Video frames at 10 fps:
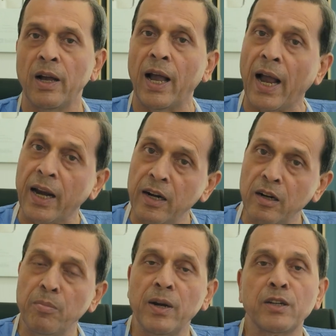
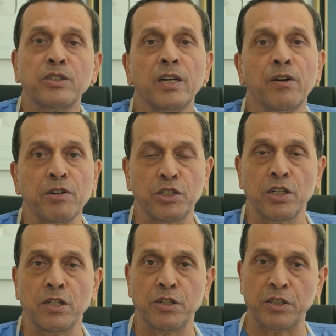academics and
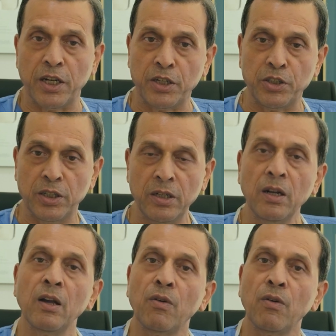research section